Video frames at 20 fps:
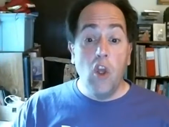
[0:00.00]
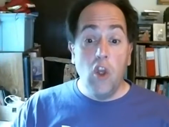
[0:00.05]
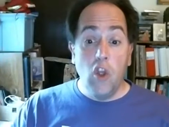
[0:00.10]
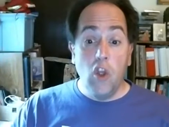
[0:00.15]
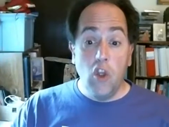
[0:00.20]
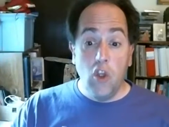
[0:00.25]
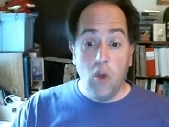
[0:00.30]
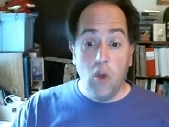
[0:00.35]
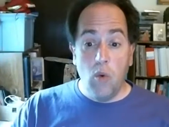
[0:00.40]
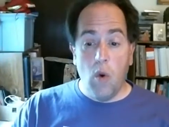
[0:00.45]

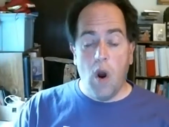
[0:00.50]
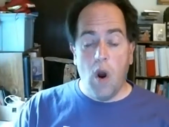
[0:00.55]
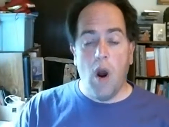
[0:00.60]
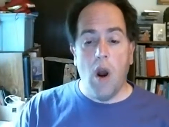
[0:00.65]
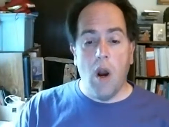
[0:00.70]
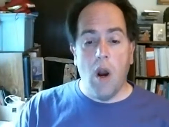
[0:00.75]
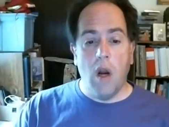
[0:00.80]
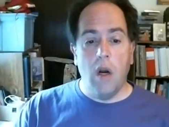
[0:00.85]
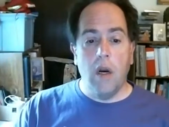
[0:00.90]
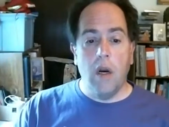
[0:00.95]
You
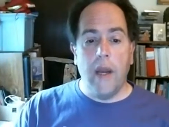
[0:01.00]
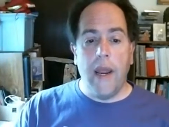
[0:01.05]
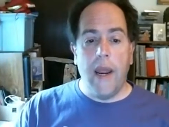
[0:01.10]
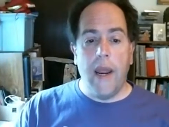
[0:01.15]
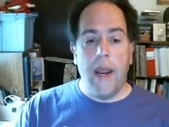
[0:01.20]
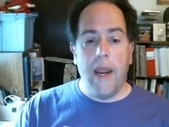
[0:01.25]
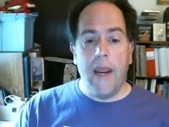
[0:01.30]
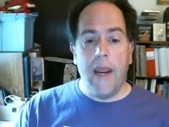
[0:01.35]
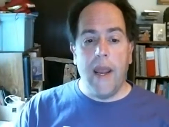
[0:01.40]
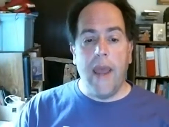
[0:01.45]
are
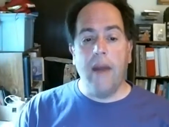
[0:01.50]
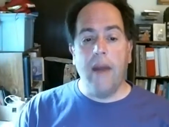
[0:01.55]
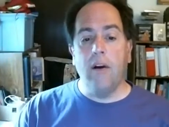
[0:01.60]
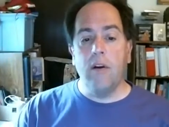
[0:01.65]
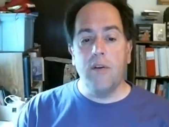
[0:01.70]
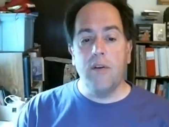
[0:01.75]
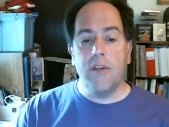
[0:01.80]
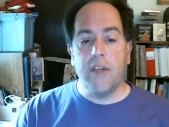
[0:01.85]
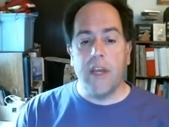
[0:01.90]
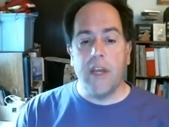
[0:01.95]
a
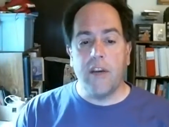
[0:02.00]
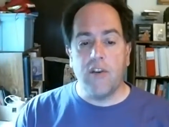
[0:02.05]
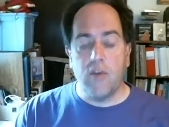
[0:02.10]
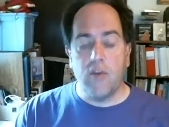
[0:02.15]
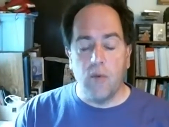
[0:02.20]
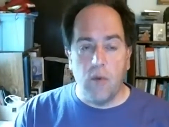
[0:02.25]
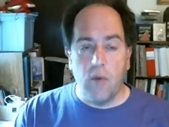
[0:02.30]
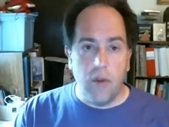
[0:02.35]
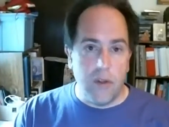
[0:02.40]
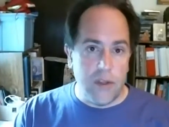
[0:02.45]

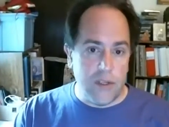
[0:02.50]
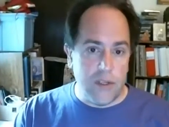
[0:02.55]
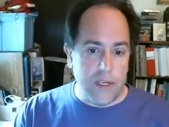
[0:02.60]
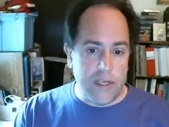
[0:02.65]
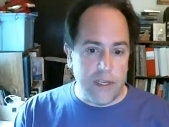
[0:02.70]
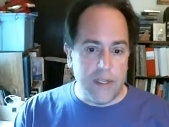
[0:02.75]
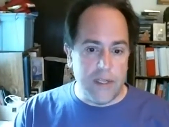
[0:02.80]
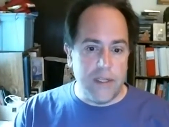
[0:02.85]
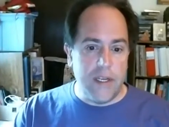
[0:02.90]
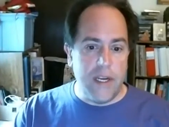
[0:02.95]
heterosexual
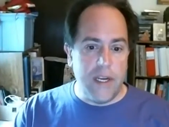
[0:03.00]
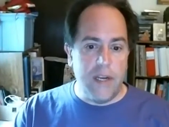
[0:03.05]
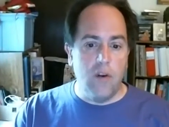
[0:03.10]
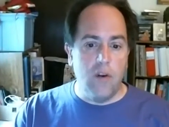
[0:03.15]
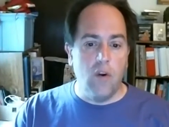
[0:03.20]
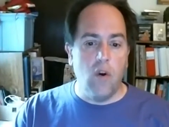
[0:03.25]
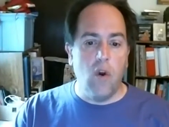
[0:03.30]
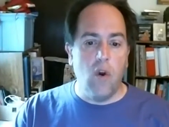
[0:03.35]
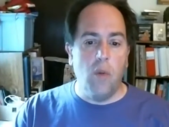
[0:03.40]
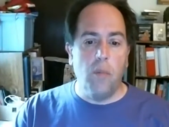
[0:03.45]

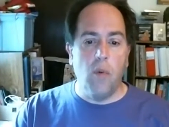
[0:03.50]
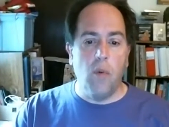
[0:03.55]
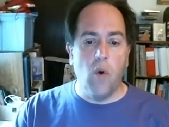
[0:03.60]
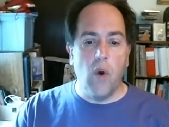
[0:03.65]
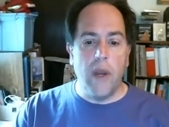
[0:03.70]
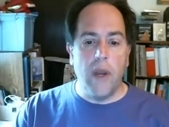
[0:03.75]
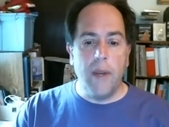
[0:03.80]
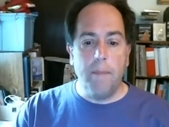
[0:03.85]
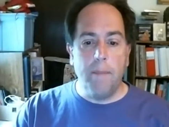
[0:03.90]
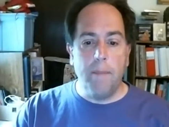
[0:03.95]
16-year-old
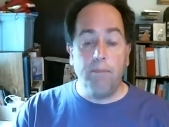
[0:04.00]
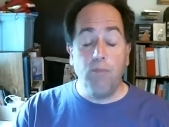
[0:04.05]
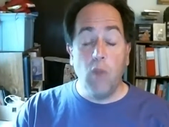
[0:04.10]
boy